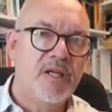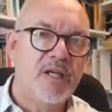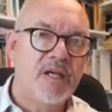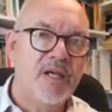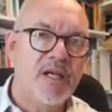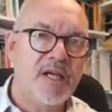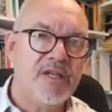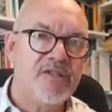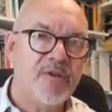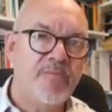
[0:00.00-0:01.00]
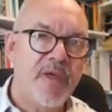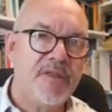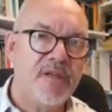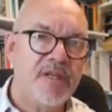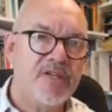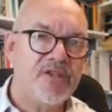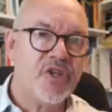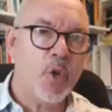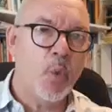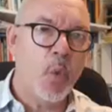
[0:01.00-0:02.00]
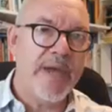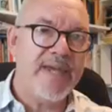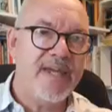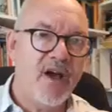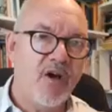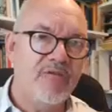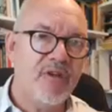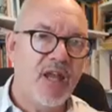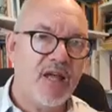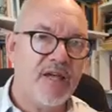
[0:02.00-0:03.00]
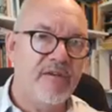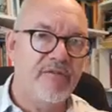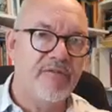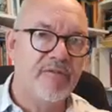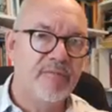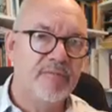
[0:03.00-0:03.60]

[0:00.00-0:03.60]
Uh, it's a Methodist way of life.